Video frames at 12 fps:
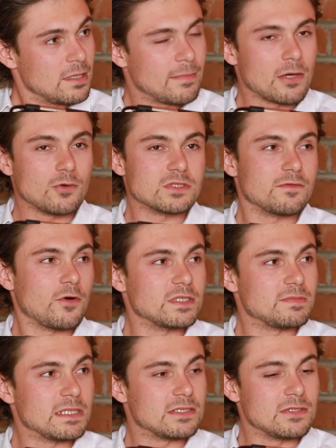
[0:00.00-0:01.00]
My goals have
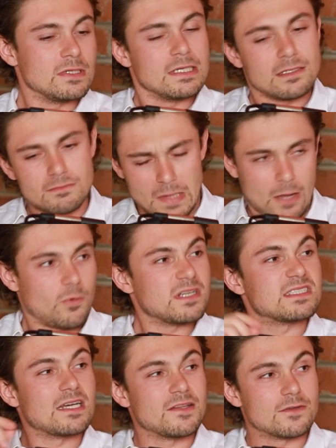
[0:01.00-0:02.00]
always been I want
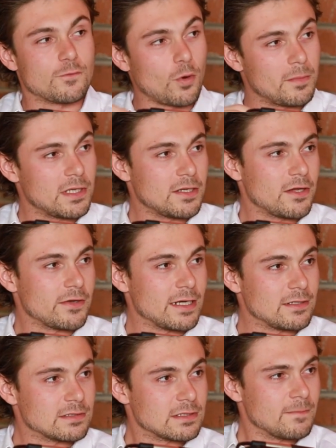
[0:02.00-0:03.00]
to sell this $4 million
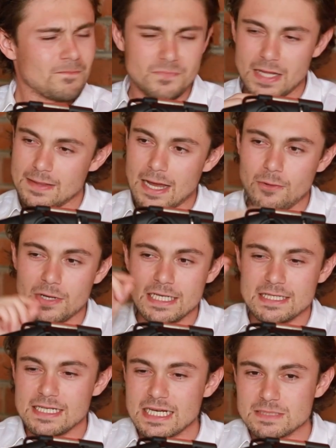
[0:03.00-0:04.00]
house. Now I want to
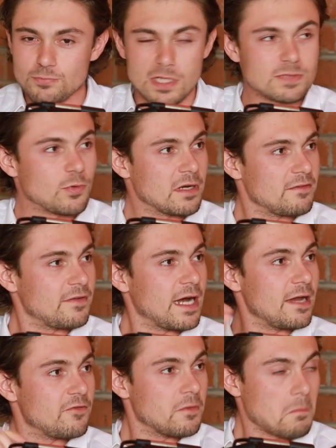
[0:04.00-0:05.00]
hit the next price point of 5.